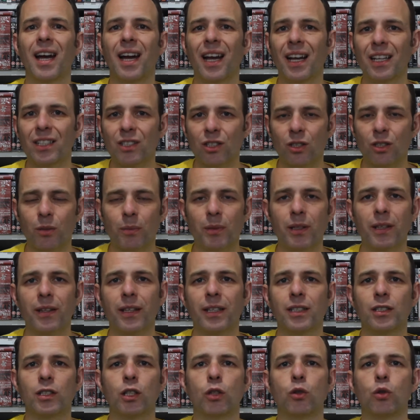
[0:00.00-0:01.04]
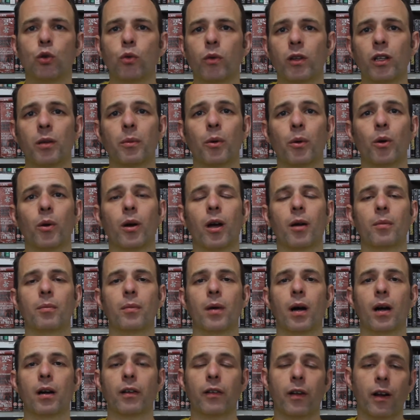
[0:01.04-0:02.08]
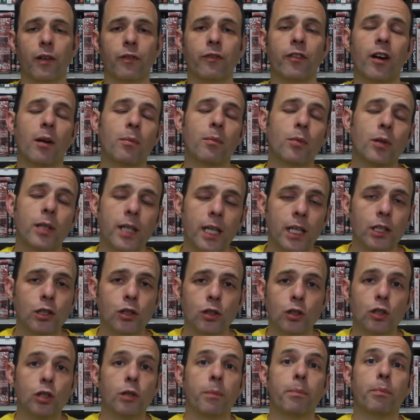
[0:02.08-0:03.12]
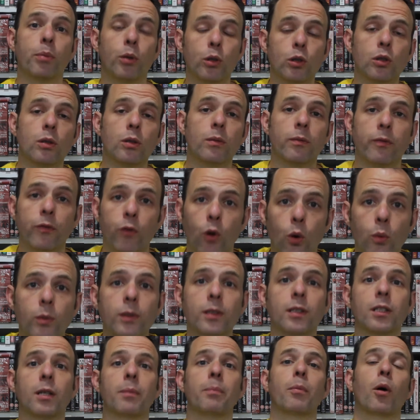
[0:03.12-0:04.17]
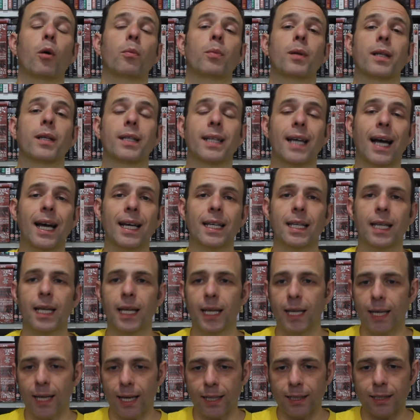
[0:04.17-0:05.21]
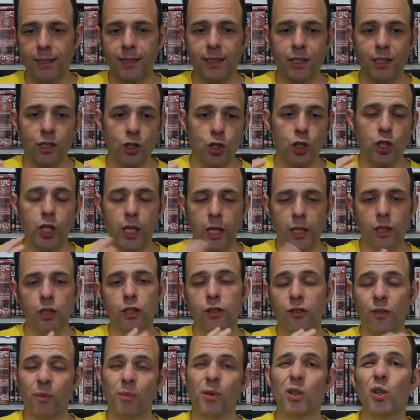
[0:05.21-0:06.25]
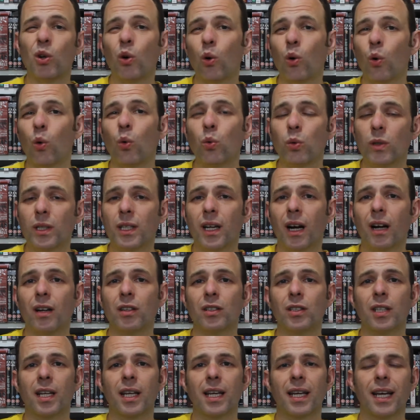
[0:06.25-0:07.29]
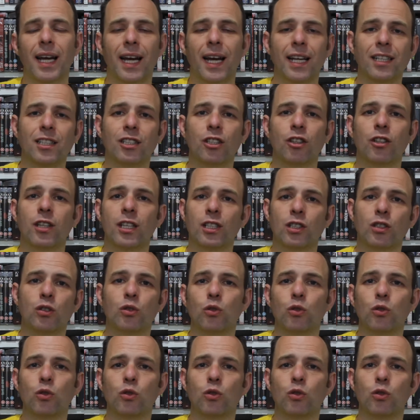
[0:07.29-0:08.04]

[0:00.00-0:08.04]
And some of the things they do around about him are fabrications to push him forward in the public eye. And it's the change from the old guard into this